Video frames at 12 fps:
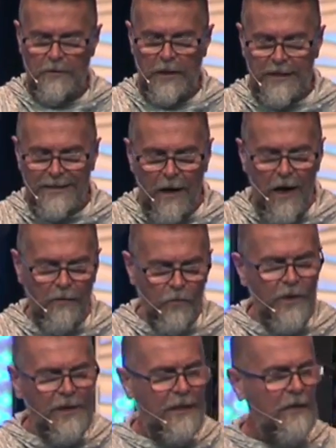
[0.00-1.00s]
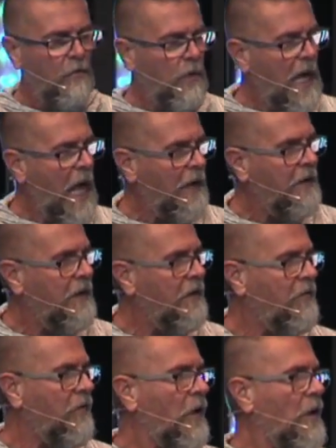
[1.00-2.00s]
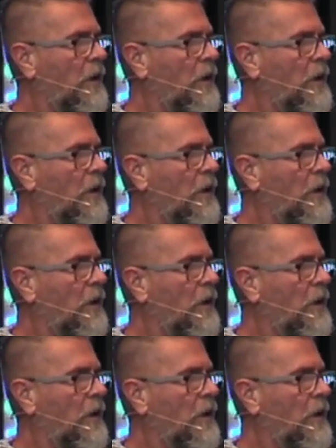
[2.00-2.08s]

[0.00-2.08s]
And God really the reality is